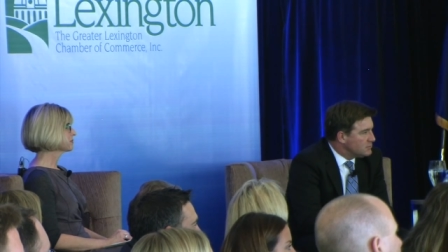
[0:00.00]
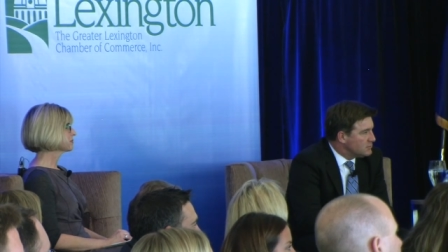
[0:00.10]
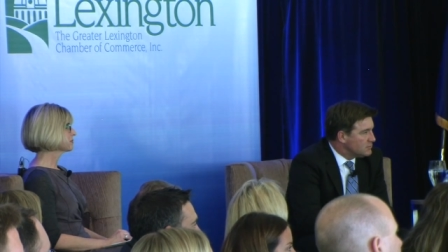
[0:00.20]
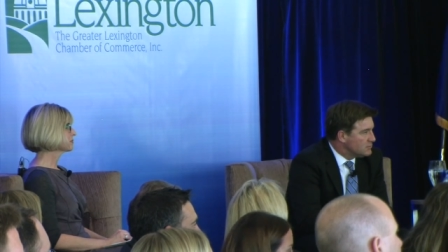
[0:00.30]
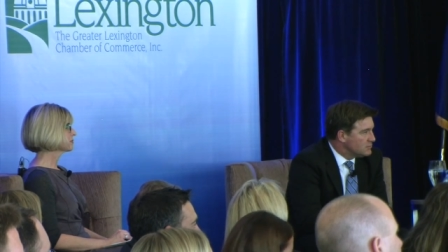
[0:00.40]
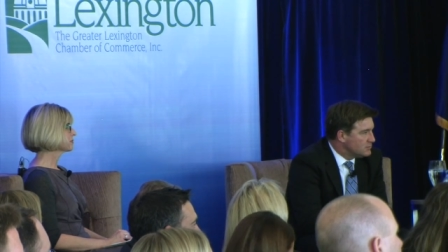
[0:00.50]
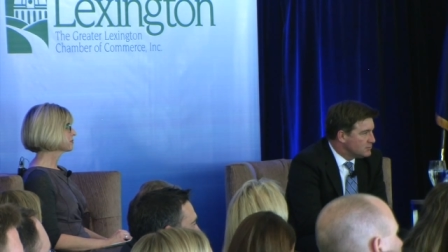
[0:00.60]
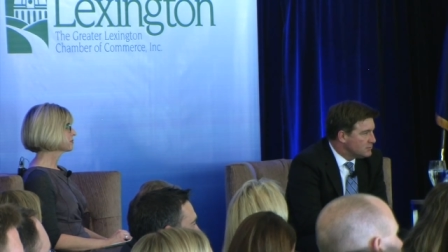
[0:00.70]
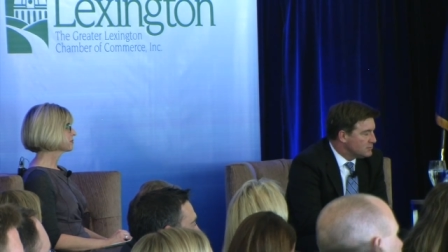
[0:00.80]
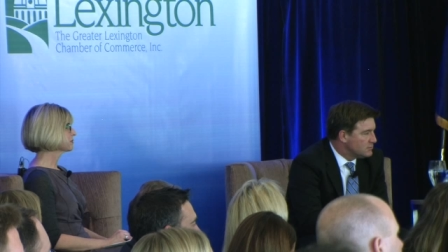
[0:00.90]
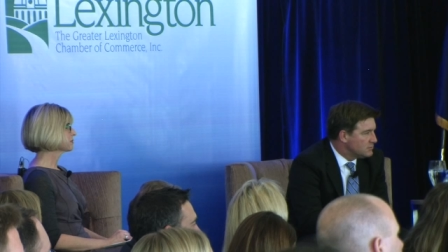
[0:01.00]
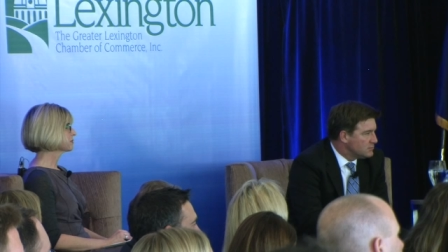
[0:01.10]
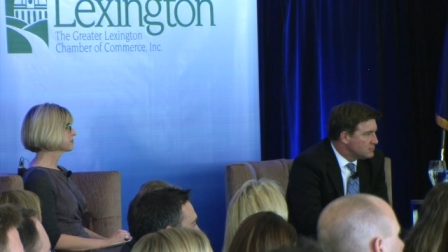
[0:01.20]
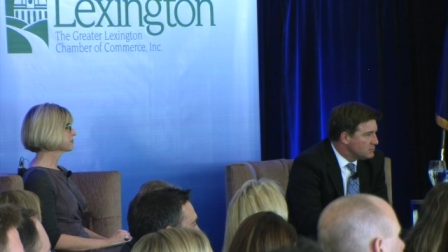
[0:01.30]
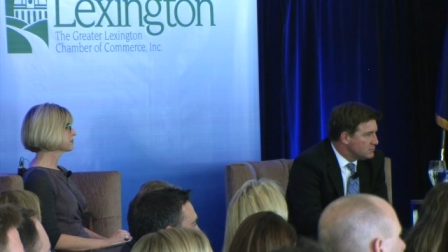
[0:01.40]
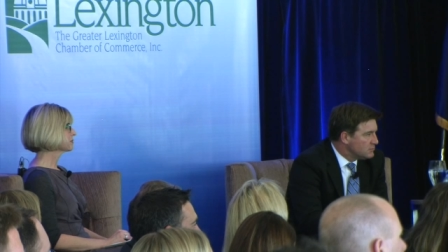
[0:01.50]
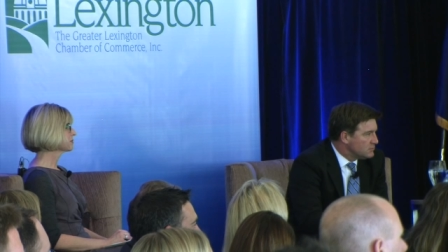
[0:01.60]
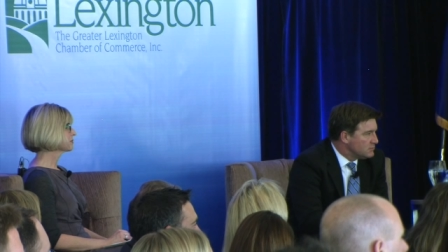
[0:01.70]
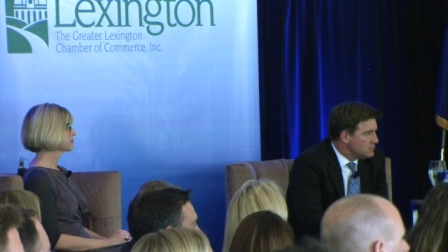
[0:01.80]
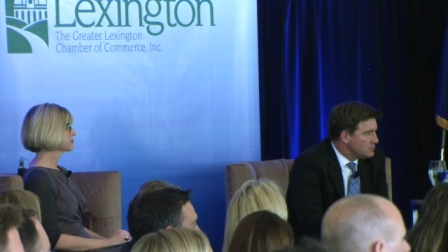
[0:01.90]
how do you see utilizing
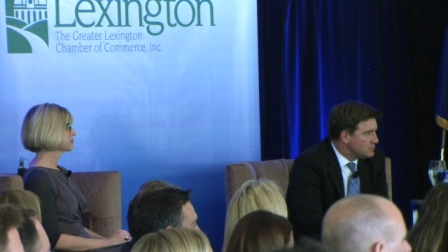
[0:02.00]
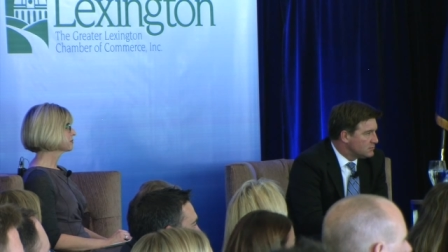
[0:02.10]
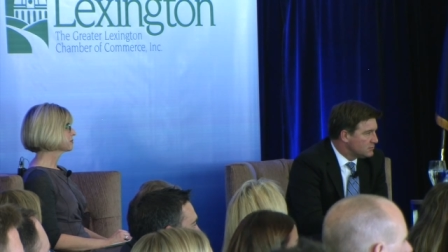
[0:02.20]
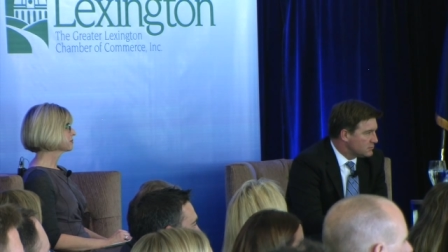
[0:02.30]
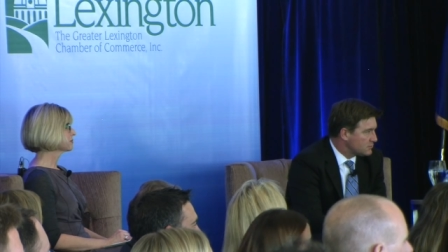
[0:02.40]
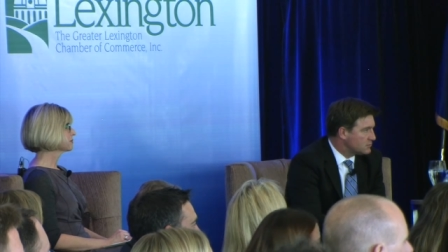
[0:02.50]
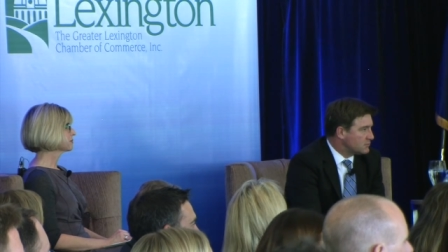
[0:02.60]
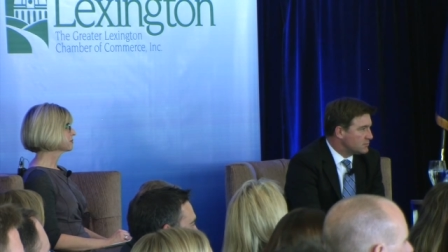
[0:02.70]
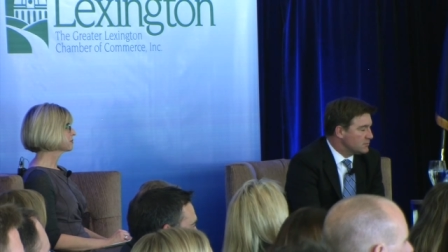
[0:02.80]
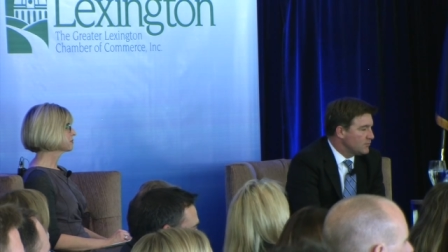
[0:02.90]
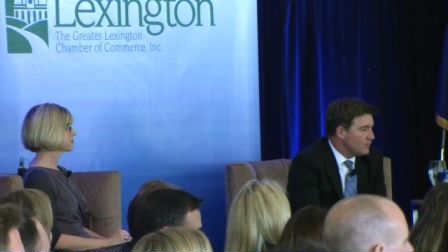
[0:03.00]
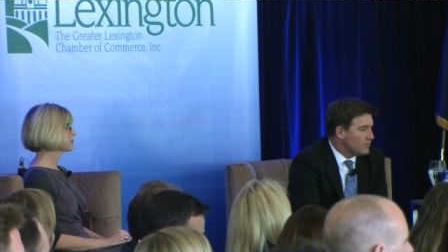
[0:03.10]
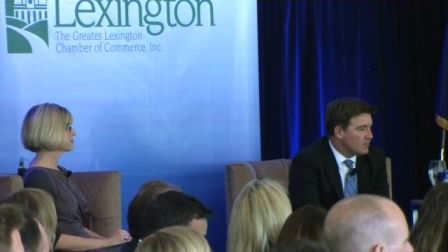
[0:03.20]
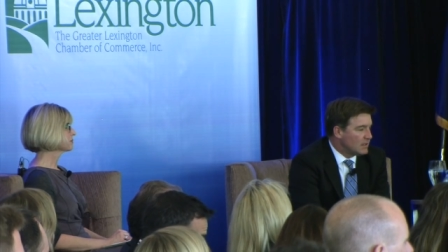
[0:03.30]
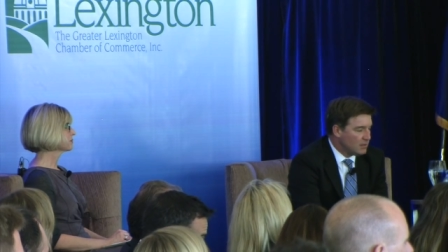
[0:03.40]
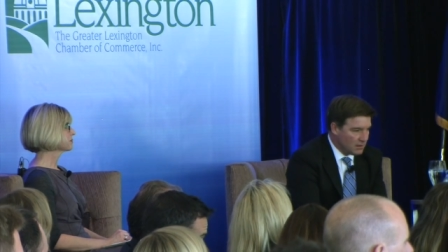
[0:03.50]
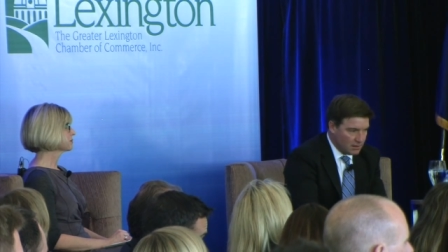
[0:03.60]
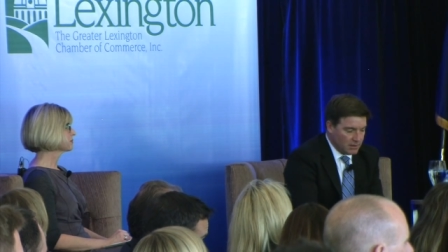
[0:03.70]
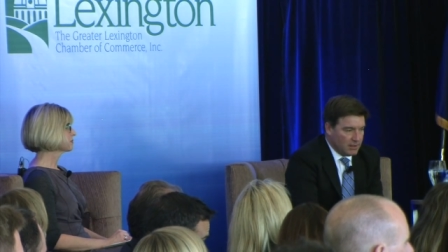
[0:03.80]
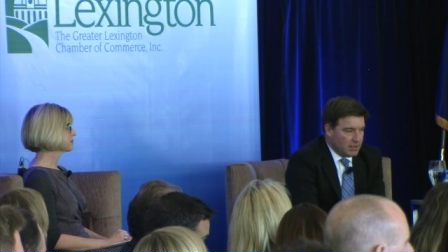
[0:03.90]
her in your
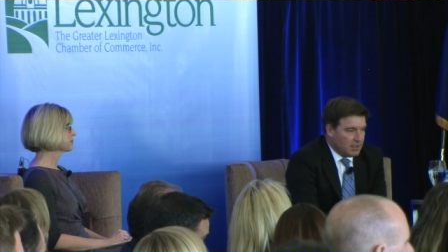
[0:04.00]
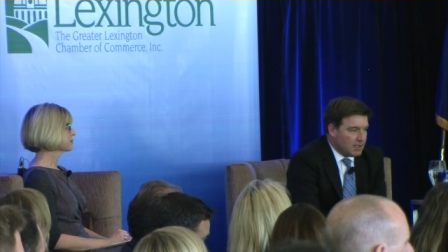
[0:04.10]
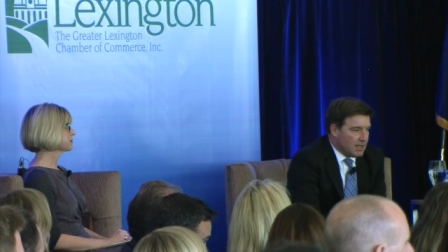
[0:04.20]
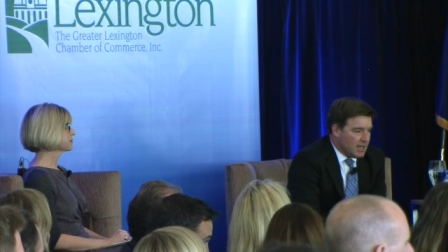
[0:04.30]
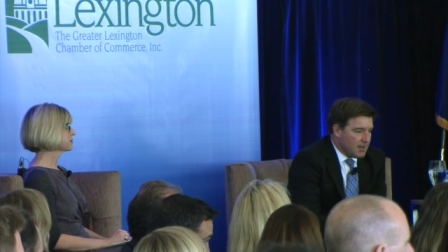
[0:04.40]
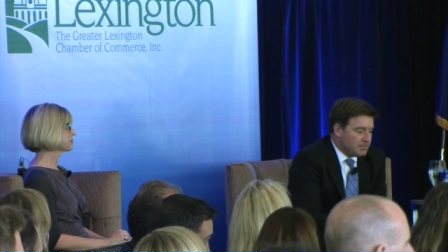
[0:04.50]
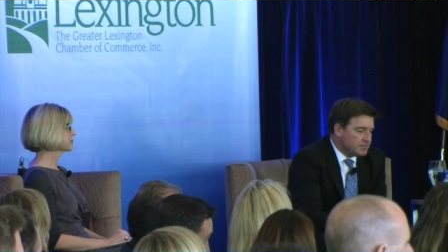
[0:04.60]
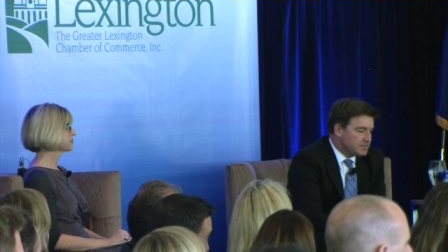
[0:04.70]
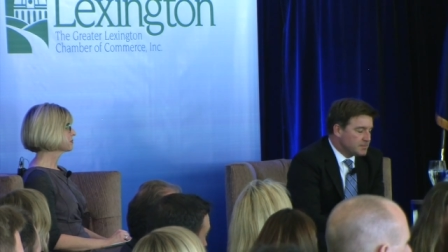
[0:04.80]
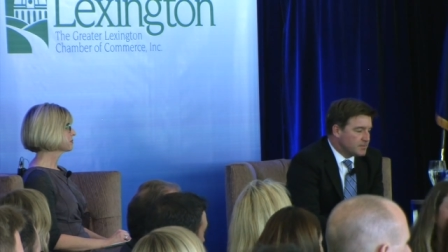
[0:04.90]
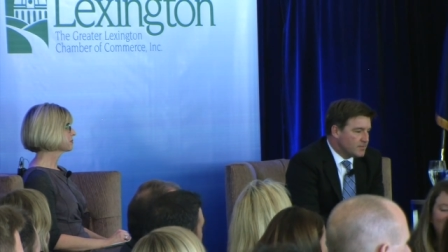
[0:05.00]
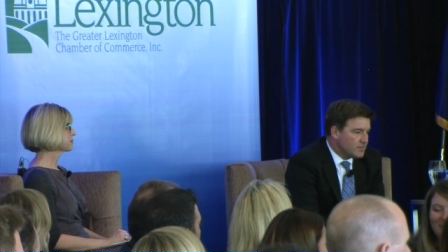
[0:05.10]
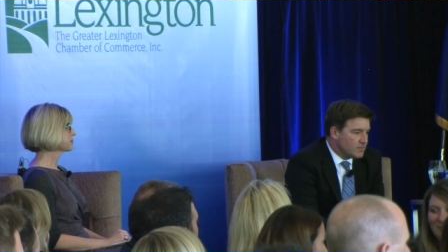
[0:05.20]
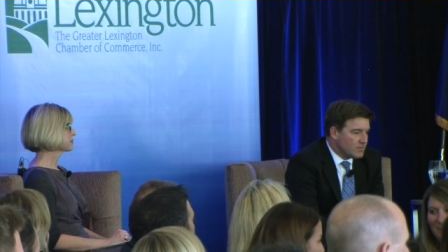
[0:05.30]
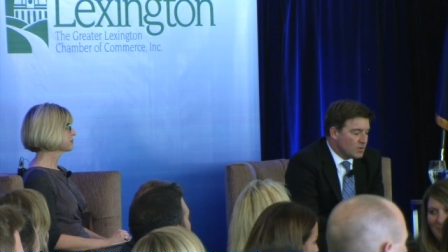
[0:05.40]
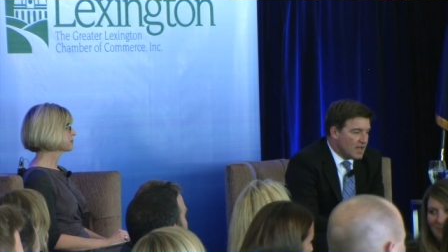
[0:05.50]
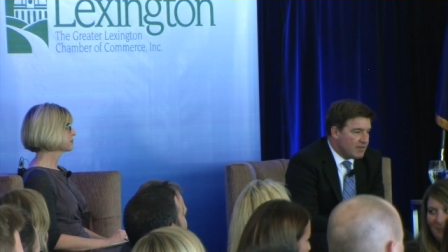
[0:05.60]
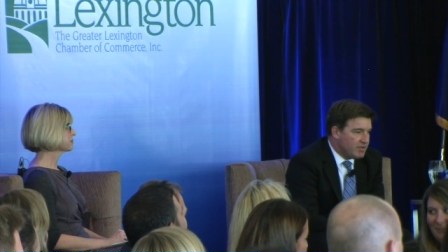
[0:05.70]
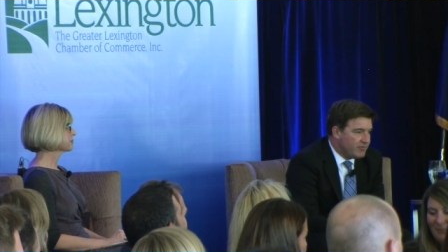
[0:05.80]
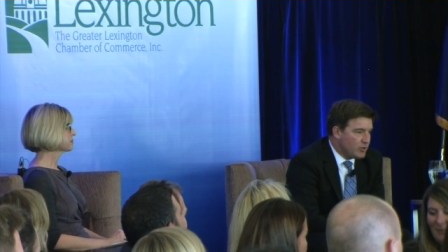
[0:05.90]
administration? Well,
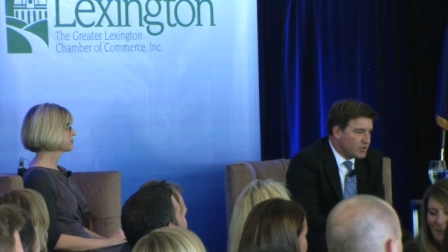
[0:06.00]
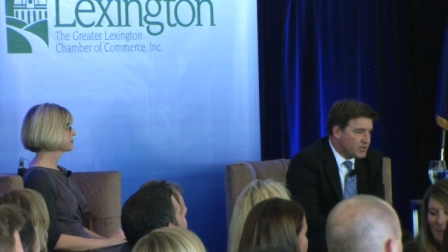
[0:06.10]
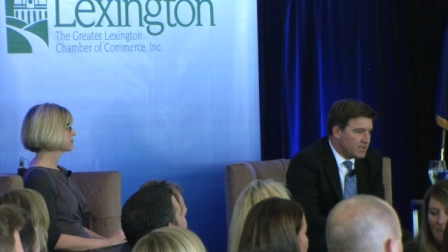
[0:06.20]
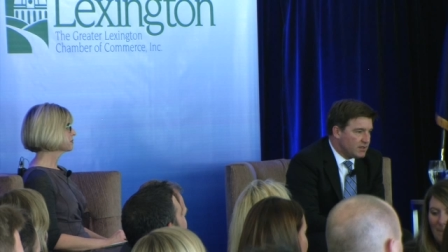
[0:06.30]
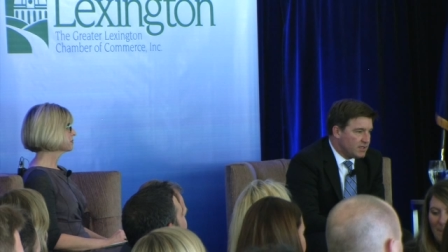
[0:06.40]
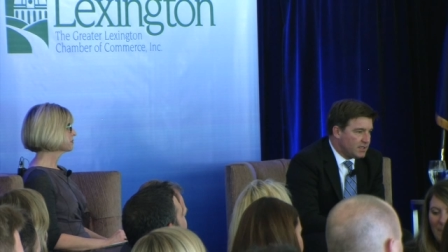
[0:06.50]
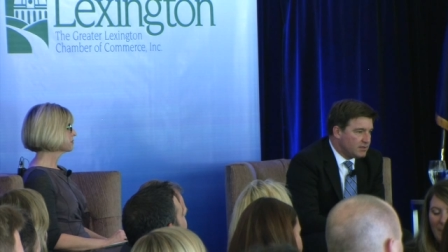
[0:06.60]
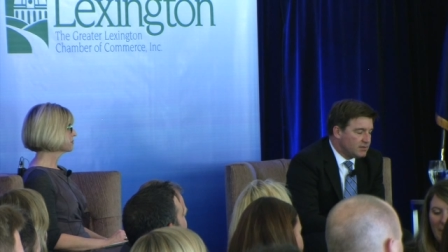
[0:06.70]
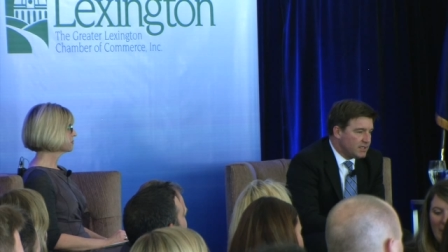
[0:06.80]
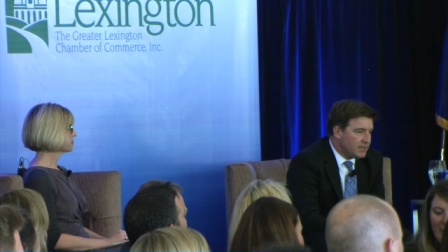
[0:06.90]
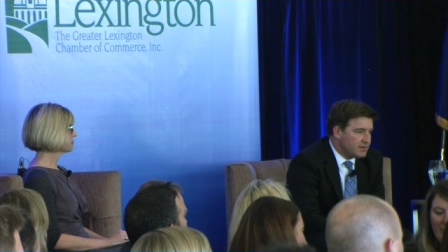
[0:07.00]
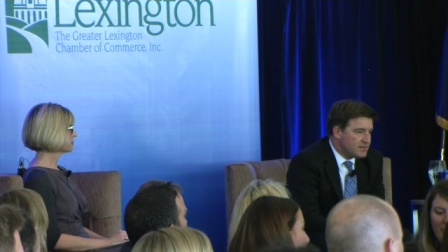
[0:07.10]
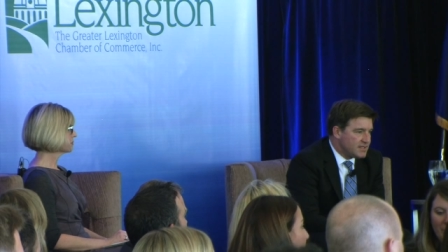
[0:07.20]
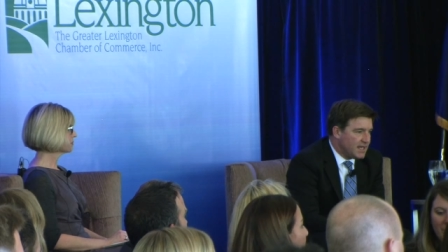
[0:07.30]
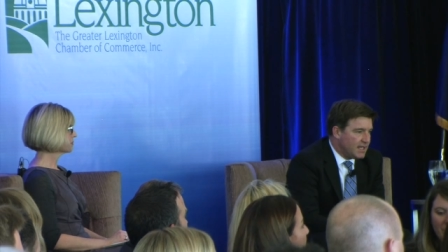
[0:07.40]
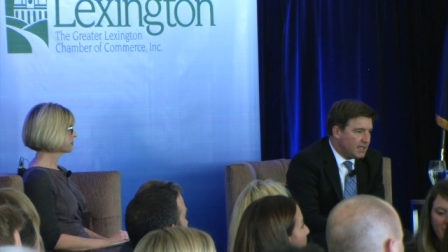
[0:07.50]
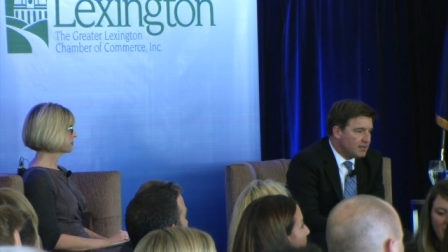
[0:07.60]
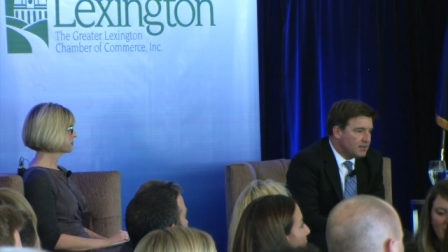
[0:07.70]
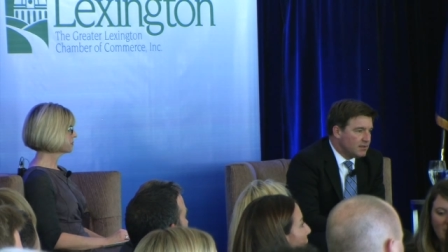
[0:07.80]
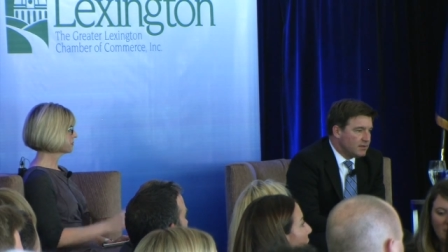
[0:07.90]
I've been fortunate that Sandy